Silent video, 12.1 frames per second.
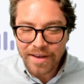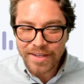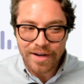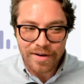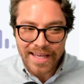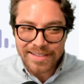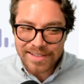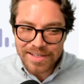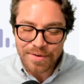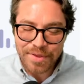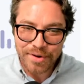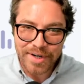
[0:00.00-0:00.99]
You know, that's
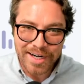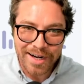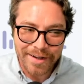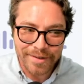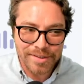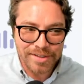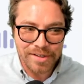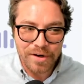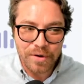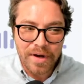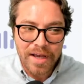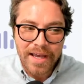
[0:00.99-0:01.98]
still $30.
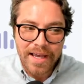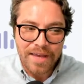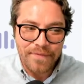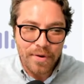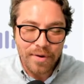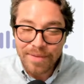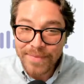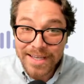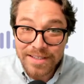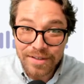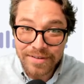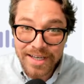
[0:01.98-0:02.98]
So if you only
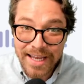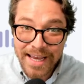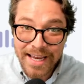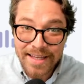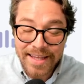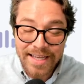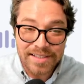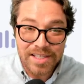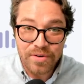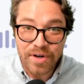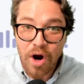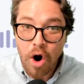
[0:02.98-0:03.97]
made two a day, that's
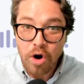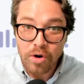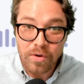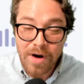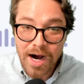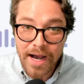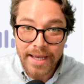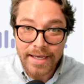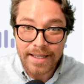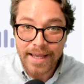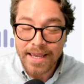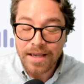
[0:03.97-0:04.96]
still an ROI in
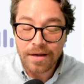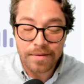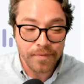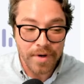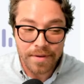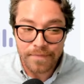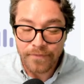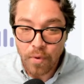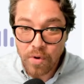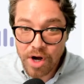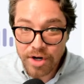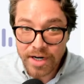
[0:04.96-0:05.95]
like what,
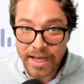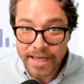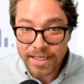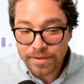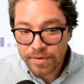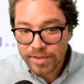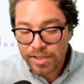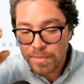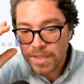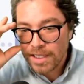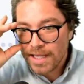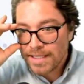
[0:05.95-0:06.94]
400 days or
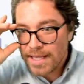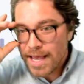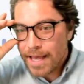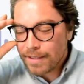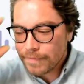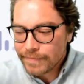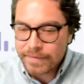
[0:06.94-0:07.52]
something like that.